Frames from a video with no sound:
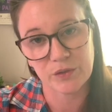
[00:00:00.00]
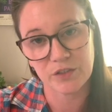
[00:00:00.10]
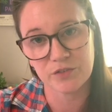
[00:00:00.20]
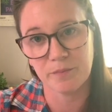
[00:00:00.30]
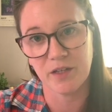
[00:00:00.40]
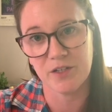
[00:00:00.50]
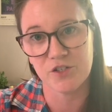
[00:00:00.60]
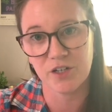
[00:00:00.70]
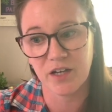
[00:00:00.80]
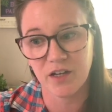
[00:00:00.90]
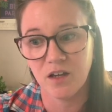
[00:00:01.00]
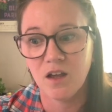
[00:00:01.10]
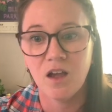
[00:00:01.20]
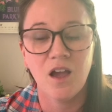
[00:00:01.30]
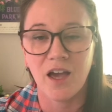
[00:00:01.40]
it from the internet,
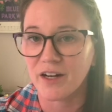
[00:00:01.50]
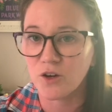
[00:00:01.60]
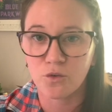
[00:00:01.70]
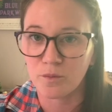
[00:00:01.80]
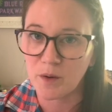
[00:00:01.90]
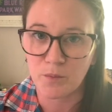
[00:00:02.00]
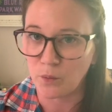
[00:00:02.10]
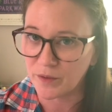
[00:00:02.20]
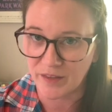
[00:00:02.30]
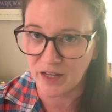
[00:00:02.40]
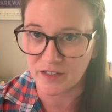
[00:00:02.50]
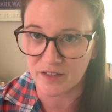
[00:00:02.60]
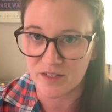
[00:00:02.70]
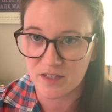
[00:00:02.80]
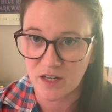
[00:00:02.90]
and I don't remember what that is.